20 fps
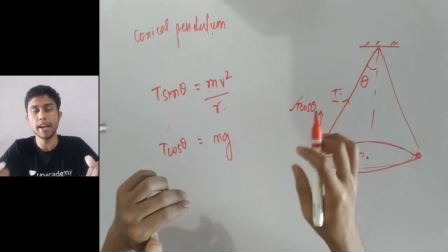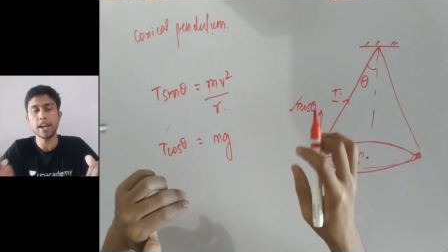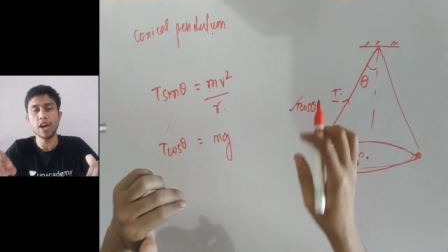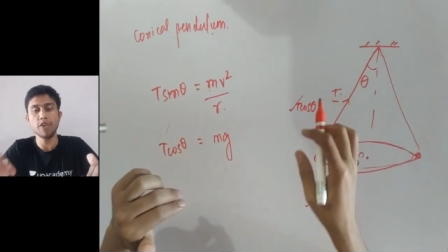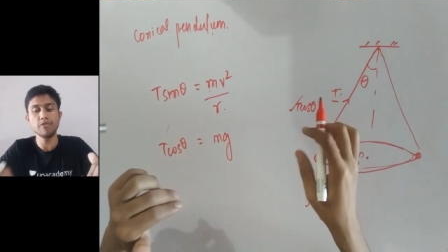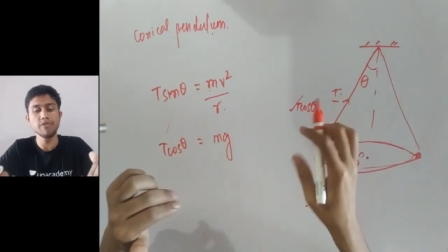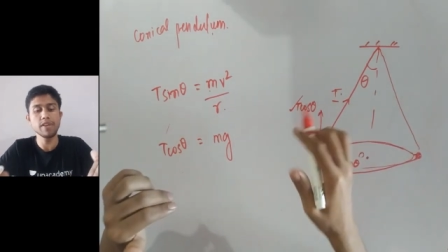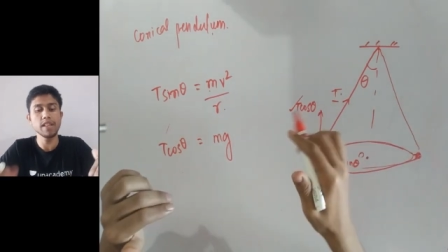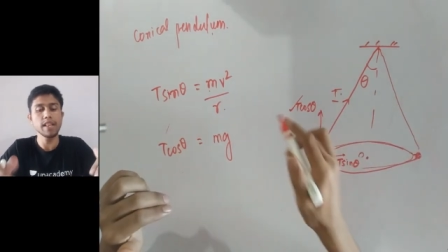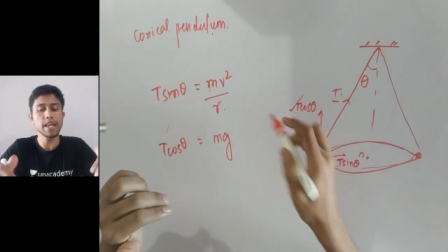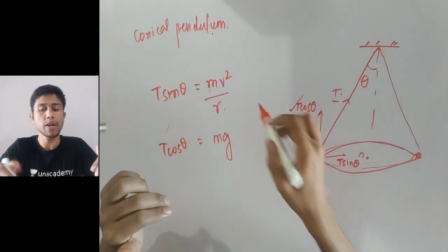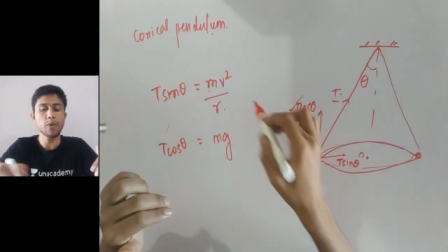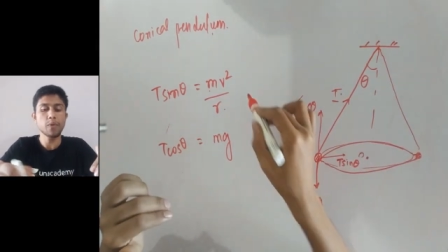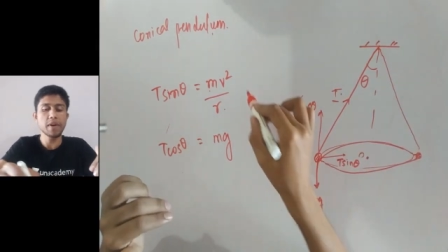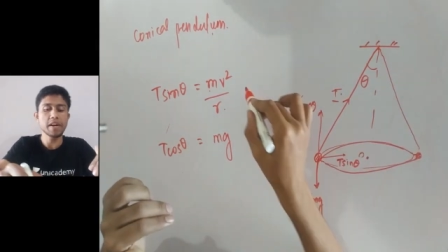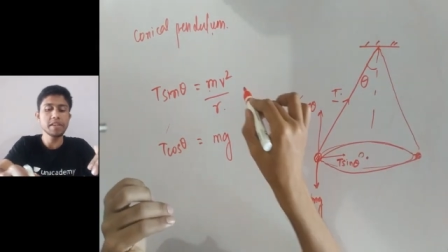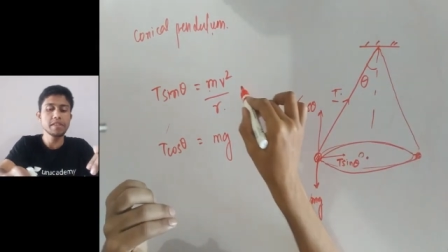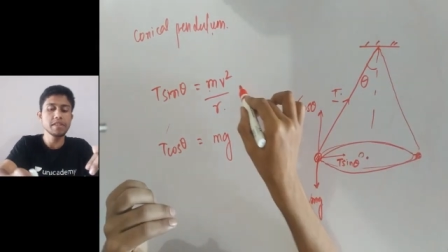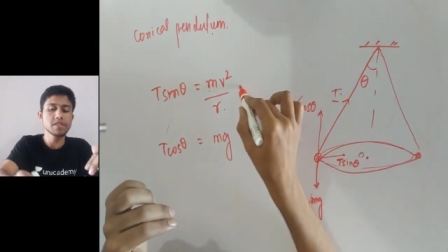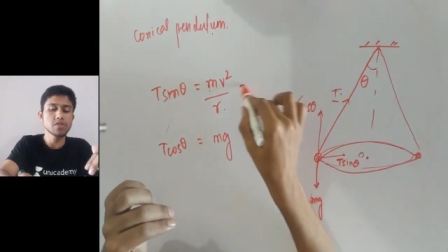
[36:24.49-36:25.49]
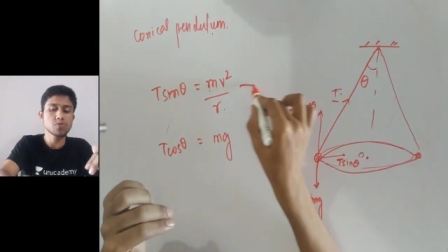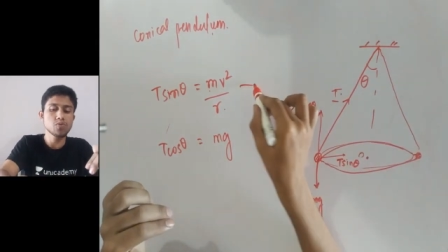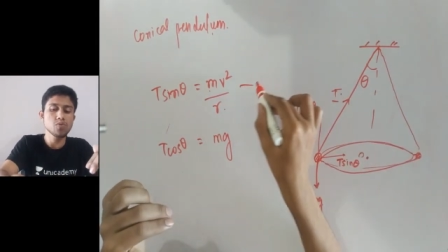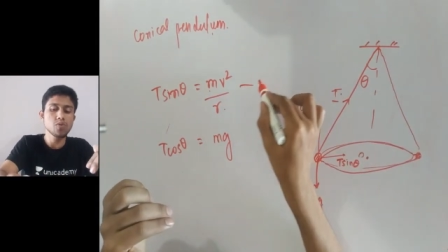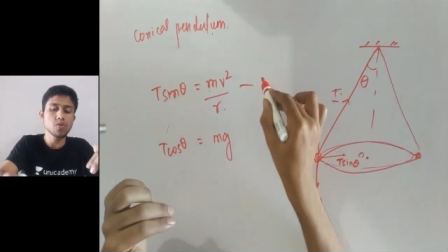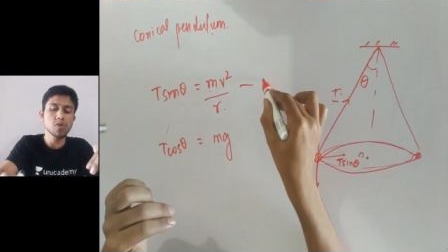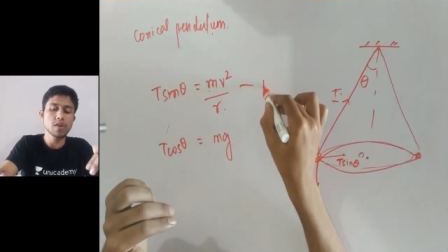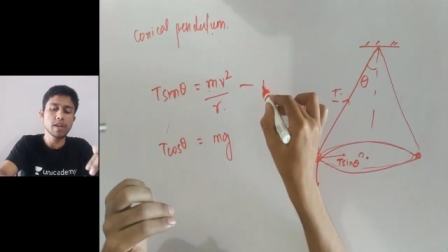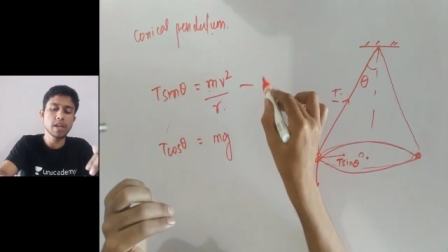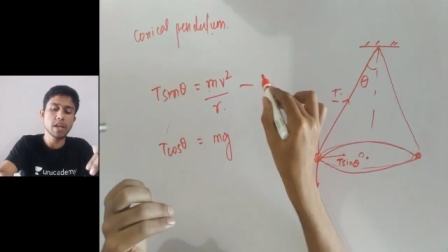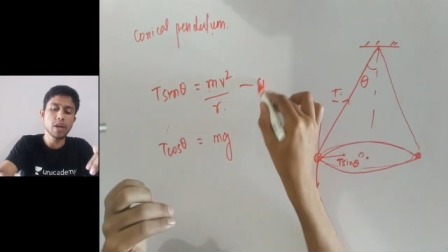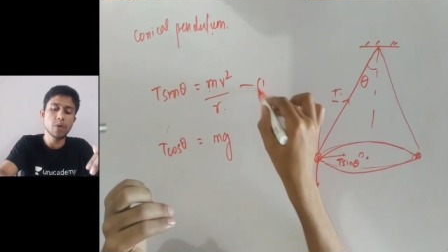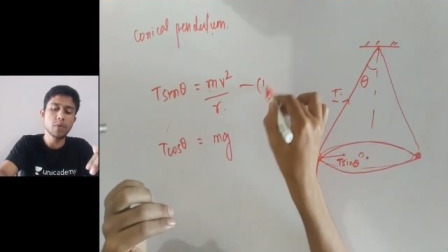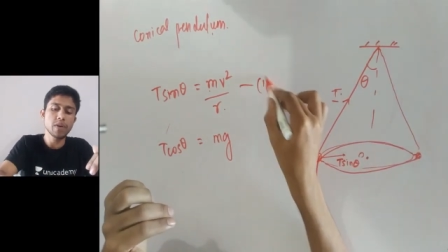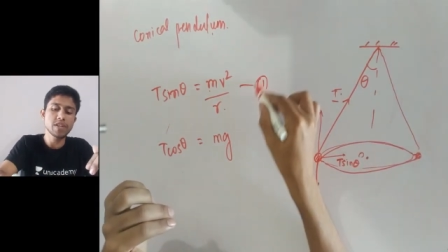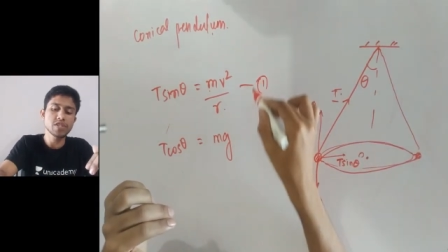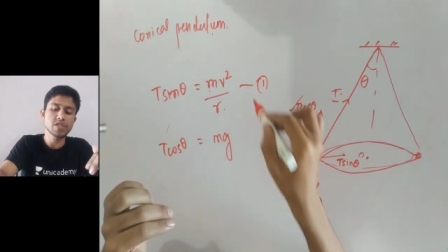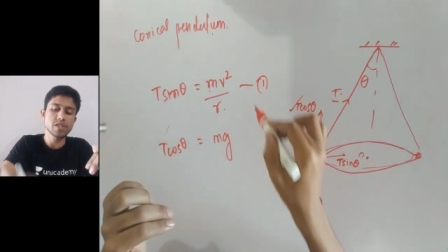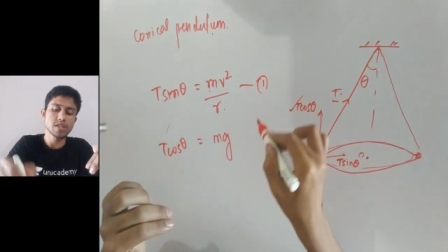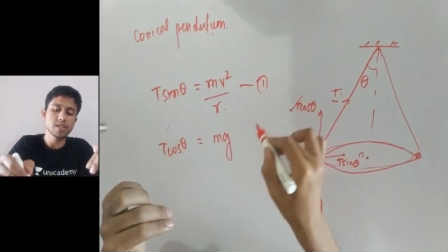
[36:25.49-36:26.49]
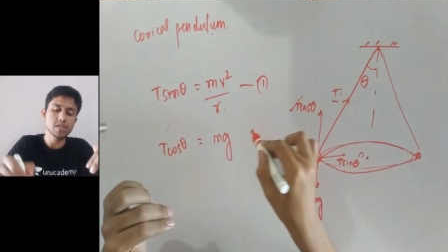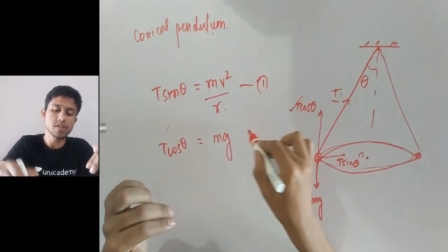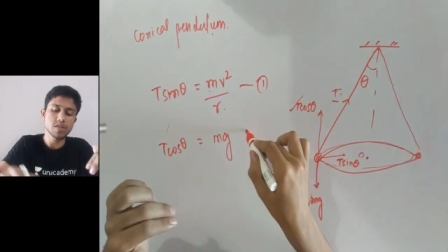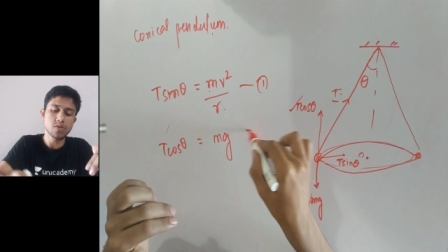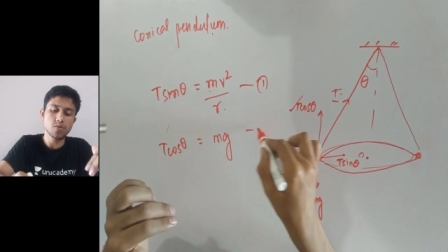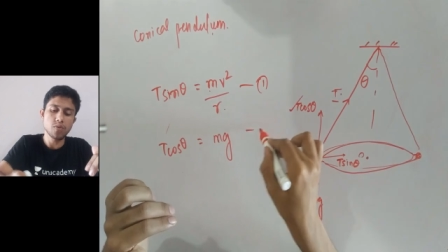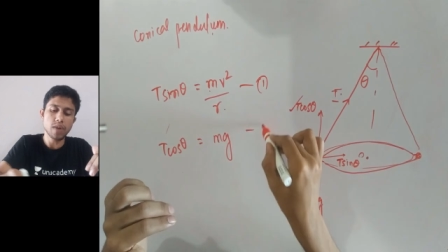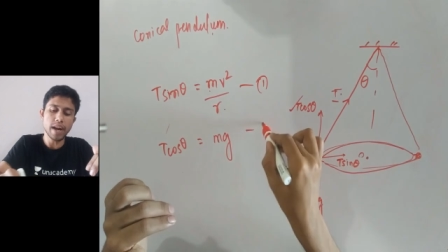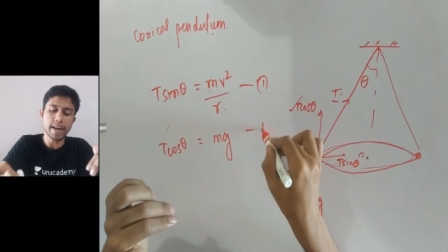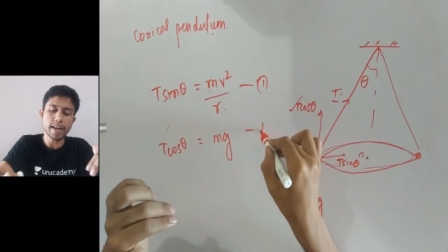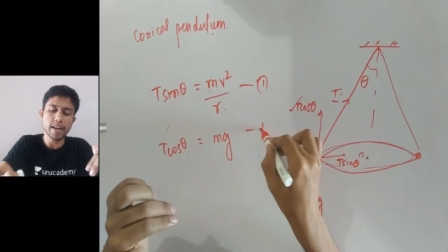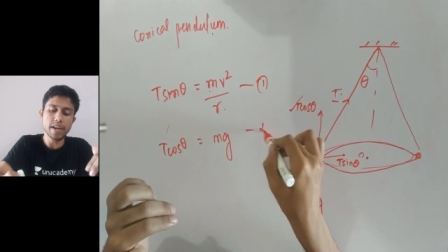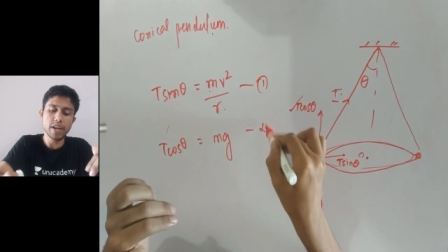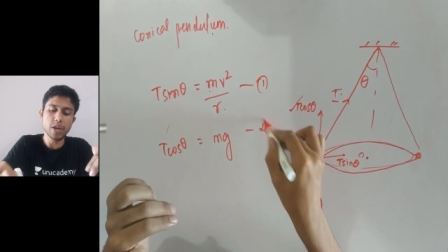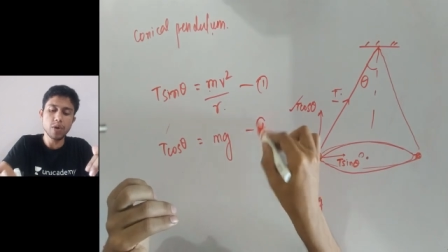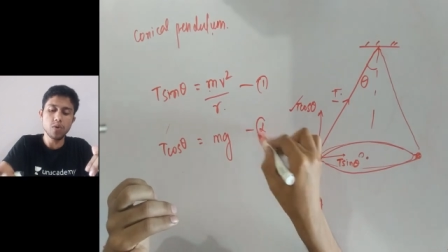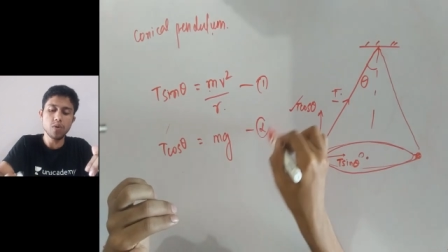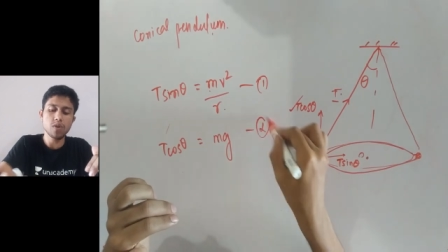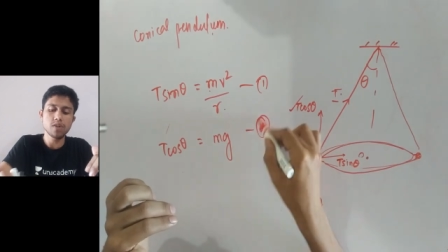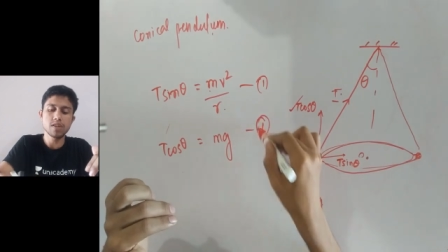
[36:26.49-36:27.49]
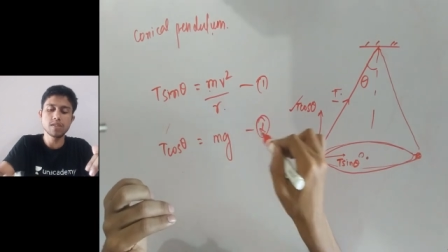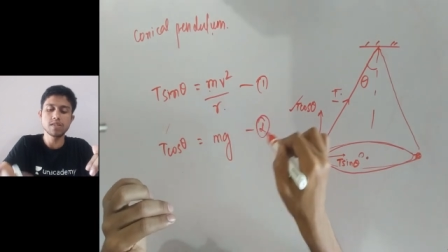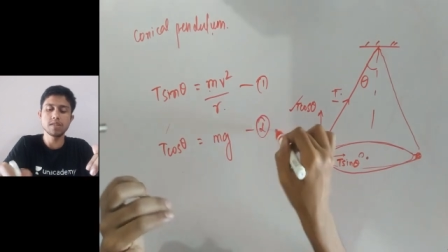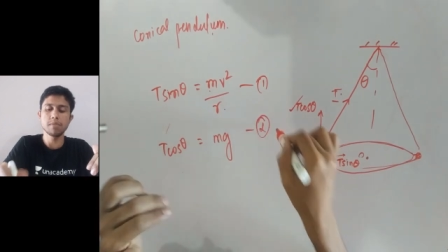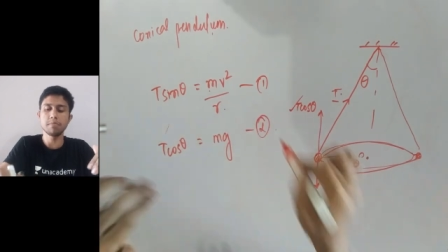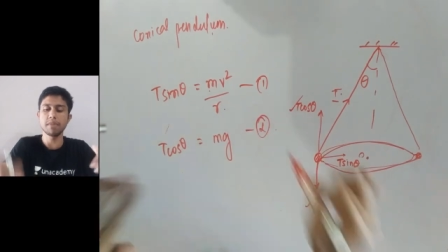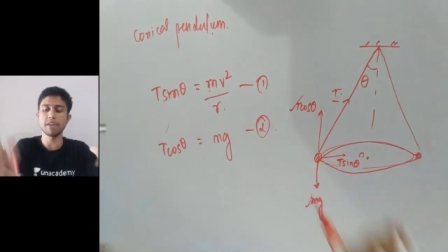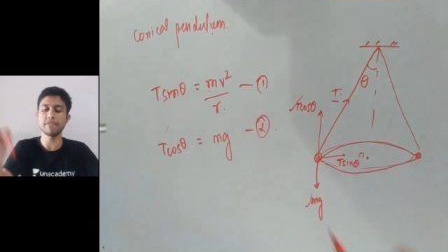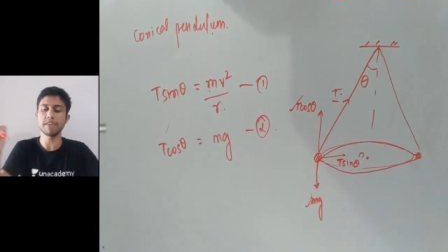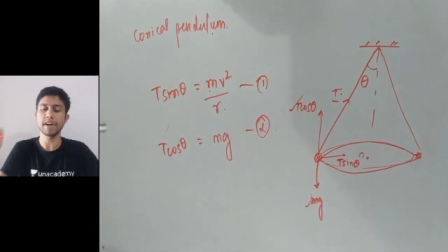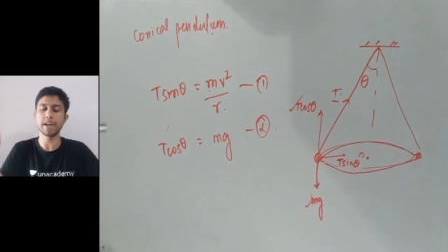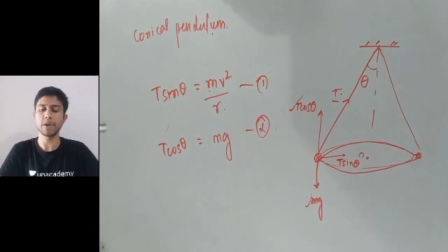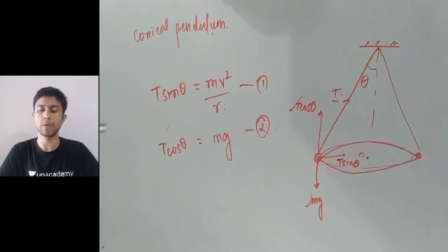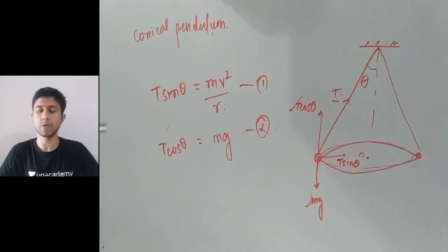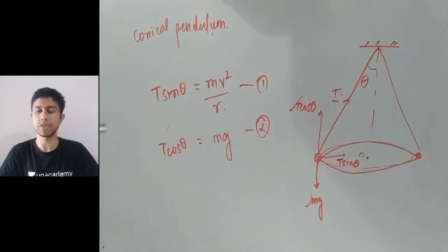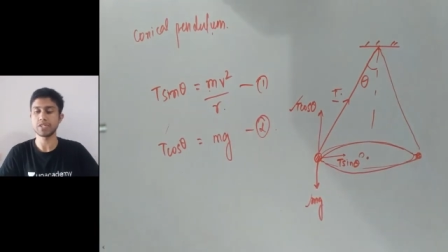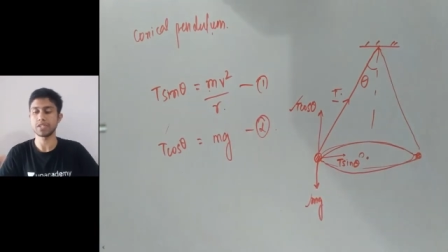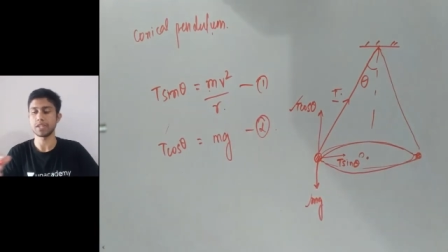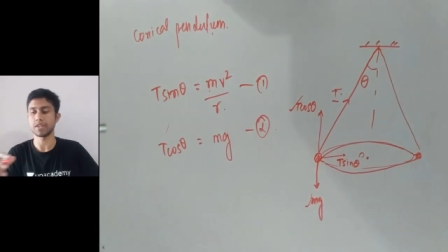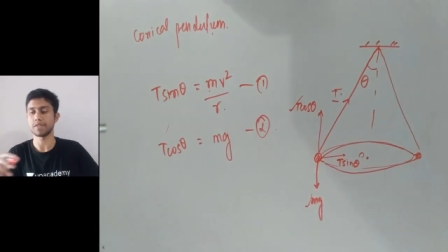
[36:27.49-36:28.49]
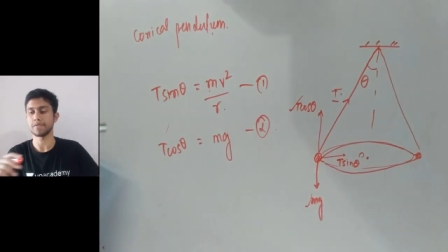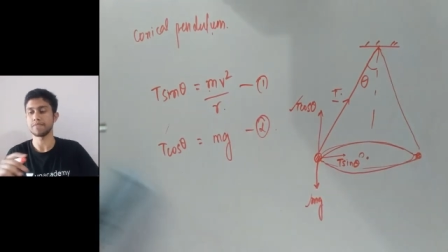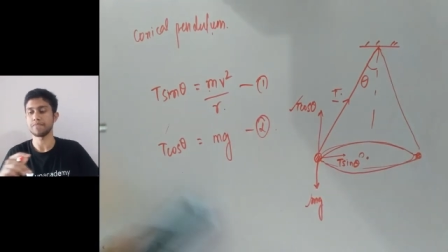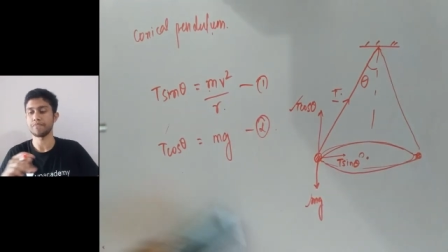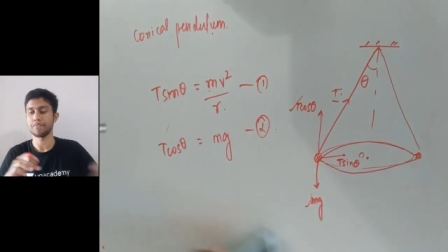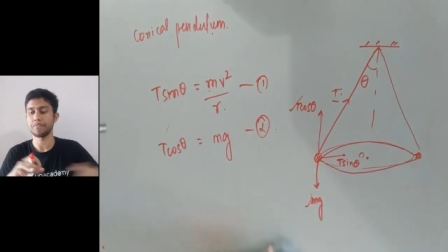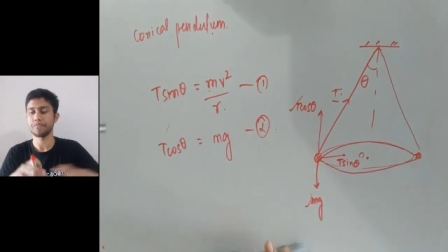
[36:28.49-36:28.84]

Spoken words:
and now we'll equate these two equations to write a new simplified equation.